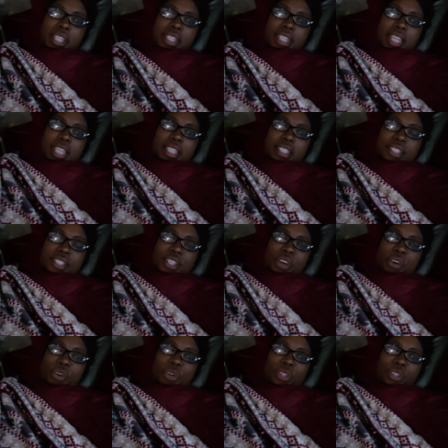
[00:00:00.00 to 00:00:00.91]
Thanks to
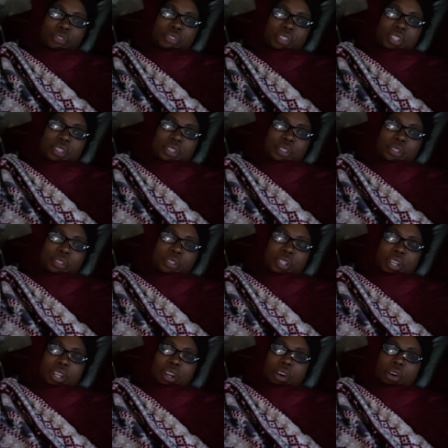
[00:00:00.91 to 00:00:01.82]
all of you
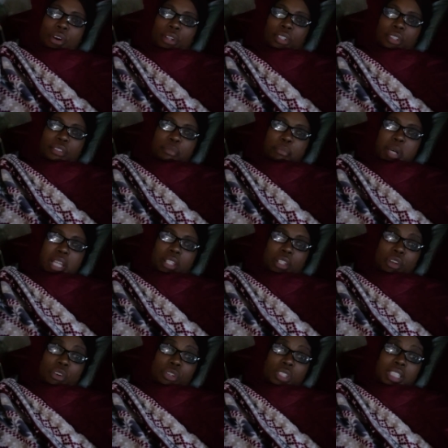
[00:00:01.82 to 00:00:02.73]
all of my
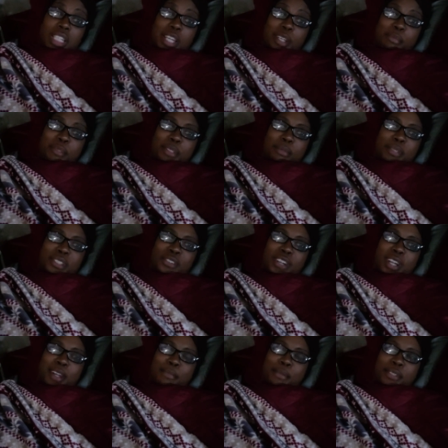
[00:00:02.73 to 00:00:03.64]
longtime
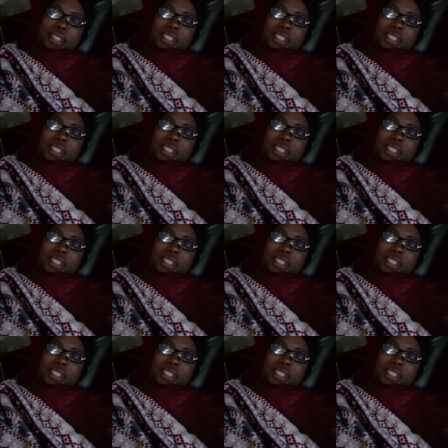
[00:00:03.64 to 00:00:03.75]
subscribers.